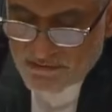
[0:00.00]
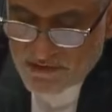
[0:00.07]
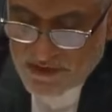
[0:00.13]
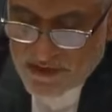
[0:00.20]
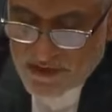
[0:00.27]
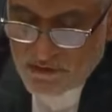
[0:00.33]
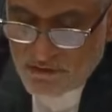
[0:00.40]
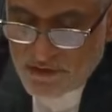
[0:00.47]
of the
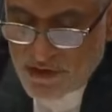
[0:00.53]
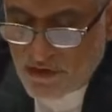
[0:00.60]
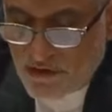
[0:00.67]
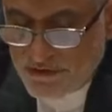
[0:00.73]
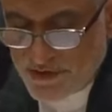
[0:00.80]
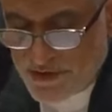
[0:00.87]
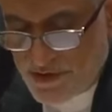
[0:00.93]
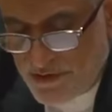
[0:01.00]
Security
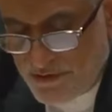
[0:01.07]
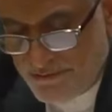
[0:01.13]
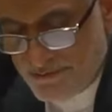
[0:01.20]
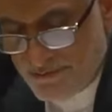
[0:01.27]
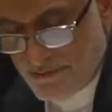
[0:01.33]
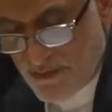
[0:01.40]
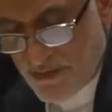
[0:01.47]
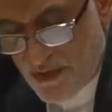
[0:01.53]
Council,
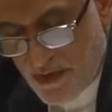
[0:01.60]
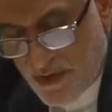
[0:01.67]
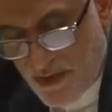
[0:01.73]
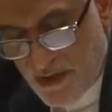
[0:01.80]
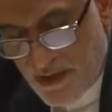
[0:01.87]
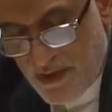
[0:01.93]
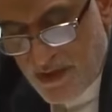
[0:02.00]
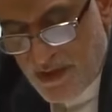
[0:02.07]

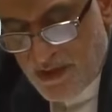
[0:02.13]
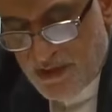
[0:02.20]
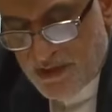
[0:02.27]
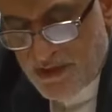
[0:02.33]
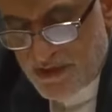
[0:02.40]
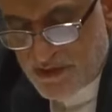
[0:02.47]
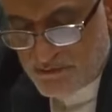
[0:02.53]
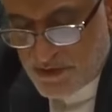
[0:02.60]

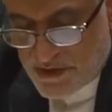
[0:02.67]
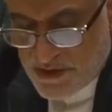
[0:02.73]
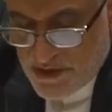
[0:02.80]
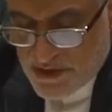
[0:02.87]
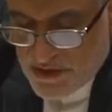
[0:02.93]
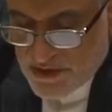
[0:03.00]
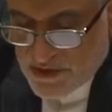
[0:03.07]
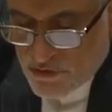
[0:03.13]
this
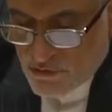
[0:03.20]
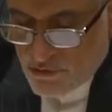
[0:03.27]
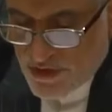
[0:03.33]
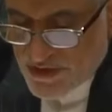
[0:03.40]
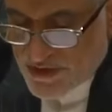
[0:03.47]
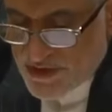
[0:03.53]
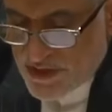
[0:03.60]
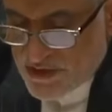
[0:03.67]
meeting is
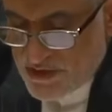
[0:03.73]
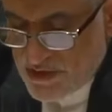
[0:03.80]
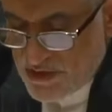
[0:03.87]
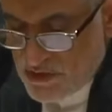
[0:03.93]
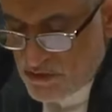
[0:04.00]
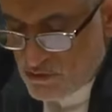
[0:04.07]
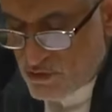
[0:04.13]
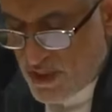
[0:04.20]
requested
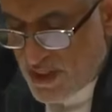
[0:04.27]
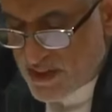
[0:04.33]
to